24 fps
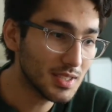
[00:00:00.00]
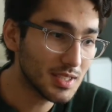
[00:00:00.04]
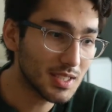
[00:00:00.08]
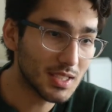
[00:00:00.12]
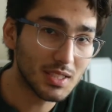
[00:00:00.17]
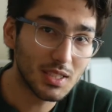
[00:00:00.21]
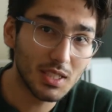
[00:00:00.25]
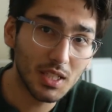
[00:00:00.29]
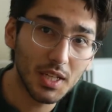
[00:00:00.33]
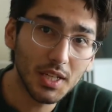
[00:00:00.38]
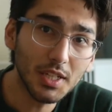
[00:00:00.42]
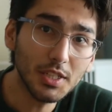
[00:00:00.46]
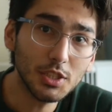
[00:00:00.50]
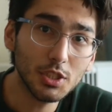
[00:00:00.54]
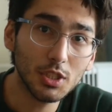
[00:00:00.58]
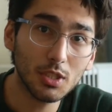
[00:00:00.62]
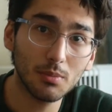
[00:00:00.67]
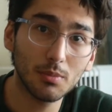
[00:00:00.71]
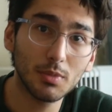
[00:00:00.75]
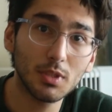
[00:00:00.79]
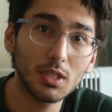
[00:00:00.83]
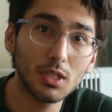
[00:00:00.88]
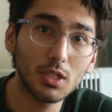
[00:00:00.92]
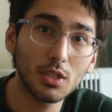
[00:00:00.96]
to teach the
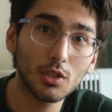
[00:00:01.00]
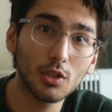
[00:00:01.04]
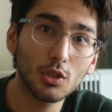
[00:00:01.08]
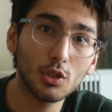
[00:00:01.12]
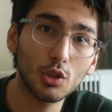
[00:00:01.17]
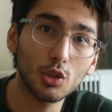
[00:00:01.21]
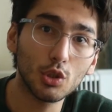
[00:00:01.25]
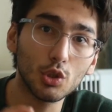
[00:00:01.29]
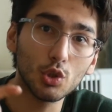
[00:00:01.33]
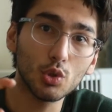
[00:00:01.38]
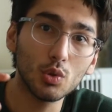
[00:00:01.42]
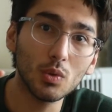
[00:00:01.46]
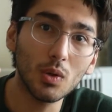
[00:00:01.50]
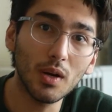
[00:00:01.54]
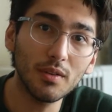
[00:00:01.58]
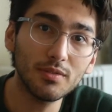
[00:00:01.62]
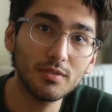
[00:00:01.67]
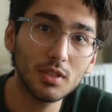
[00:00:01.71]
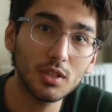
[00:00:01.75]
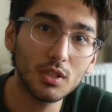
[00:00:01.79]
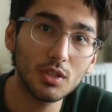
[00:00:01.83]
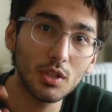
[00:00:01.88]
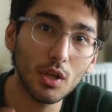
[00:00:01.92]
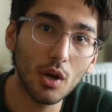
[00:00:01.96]
material, you have
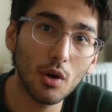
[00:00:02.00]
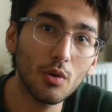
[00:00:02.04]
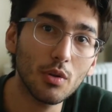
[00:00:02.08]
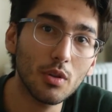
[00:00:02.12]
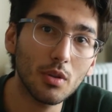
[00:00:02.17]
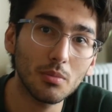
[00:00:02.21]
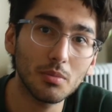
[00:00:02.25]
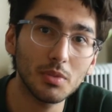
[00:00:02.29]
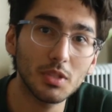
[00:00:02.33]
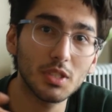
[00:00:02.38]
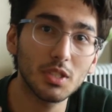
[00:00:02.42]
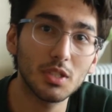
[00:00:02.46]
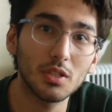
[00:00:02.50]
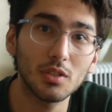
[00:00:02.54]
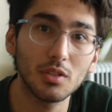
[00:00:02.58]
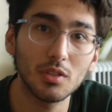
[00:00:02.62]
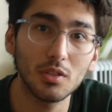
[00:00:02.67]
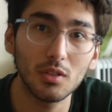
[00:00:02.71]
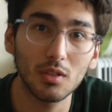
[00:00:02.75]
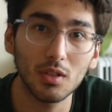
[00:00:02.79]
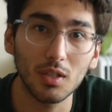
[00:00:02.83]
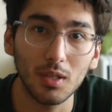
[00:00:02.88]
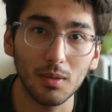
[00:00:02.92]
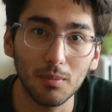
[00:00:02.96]
to know the
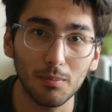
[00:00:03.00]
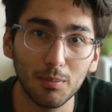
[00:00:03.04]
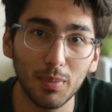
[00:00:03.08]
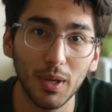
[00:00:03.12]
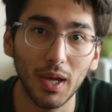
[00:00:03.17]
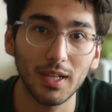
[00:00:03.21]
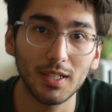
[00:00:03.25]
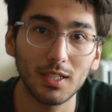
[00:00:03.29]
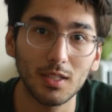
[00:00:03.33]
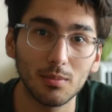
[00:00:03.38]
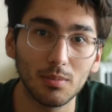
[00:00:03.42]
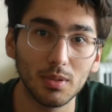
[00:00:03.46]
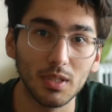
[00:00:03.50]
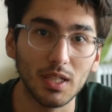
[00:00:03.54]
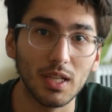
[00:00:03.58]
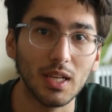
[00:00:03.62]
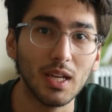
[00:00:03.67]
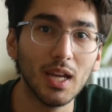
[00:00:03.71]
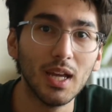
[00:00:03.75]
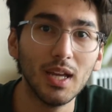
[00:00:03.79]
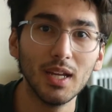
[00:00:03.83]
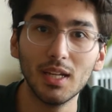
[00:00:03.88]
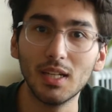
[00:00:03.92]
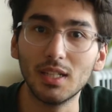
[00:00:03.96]
material impeccably.
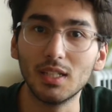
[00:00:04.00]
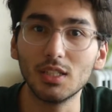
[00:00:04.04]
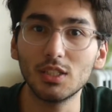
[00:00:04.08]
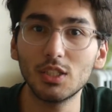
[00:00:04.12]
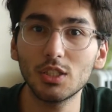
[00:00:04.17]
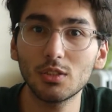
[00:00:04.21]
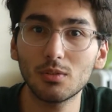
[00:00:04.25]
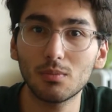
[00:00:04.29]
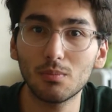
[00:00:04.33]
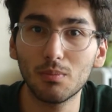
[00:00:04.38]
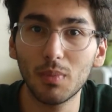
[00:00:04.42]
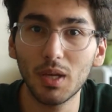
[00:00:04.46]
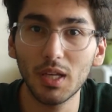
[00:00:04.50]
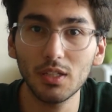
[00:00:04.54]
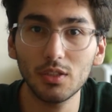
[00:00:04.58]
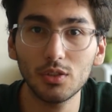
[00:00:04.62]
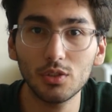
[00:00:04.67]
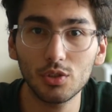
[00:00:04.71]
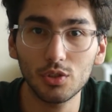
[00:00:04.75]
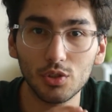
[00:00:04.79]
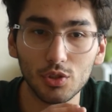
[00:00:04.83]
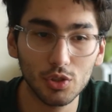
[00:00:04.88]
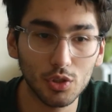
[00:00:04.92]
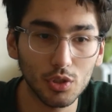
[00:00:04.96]
And it just makes
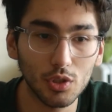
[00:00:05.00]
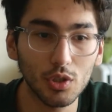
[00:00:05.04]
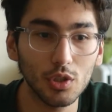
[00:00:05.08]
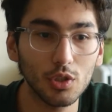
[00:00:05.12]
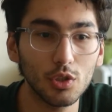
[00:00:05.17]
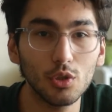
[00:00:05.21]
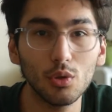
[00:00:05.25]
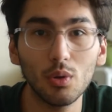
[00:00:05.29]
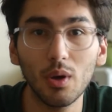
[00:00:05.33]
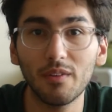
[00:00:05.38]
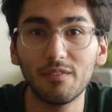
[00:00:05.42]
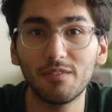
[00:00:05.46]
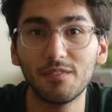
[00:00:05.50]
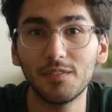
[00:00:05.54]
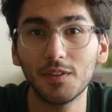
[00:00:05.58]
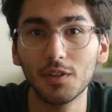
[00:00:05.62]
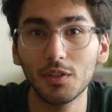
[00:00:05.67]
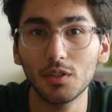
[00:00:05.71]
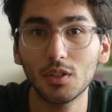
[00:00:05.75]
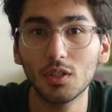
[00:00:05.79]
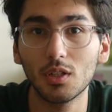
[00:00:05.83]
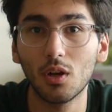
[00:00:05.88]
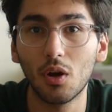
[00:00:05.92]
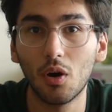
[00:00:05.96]
sure you have
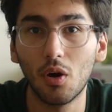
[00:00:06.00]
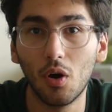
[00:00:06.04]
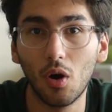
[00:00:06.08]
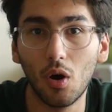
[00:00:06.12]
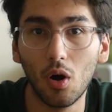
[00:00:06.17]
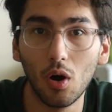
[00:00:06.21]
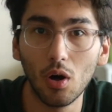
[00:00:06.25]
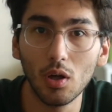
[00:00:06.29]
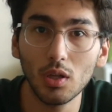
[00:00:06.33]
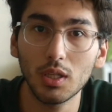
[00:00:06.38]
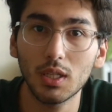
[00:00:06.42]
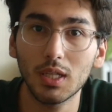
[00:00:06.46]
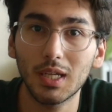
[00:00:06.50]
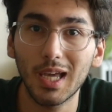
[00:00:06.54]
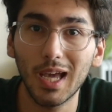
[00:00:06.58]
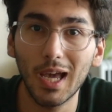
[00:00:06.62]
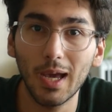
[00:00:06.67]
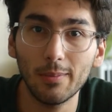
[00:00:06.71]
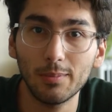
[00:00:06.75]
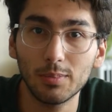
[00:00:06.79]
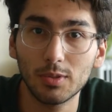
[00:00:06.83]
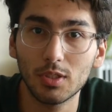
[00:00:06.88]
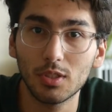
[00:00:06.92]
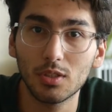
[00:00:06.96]
filled in all the
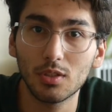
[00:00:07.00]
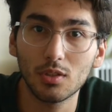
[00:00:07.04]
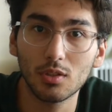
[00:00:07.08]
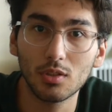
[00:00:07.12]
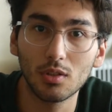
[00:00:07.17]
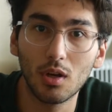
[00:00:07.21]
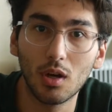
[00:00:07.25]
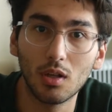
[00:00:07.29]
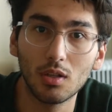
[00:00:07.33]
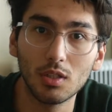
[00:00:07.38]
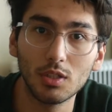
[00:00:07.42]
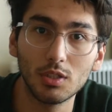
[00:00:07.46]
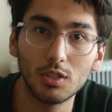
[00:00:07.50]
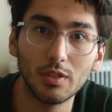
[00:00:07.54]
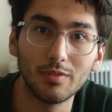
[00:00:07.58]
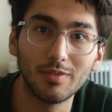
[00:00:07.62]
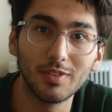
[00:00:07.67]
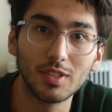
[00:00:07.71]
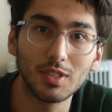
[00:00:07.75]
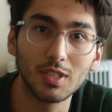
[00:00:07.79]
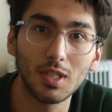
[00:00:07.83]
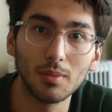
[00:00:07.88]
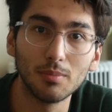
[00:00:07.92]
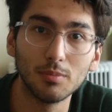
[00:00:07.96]
gaps in your knowledge of the
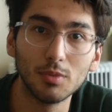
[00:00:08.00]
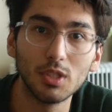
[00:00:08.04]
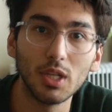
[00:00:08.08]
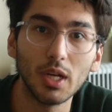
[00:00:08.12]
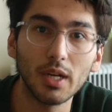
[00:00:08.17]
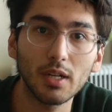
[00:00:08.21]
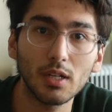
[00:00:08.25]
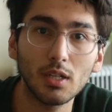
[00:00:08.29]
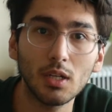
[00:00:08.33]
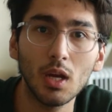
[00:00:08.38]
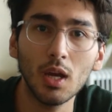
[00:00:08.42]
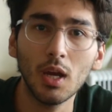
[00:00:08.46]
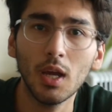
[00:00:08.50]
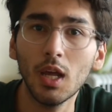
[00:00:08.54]
subject.